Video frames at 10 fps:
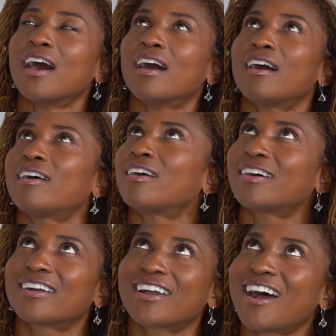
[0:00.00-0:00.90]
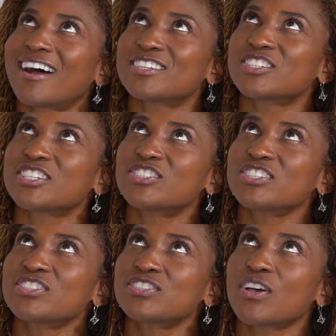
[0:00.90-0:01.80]
Oh gosh,
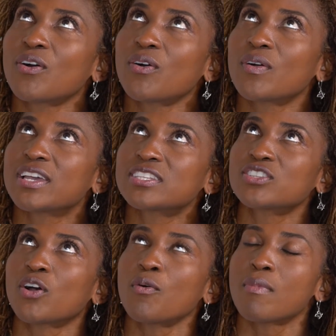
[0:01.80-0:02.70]
it's so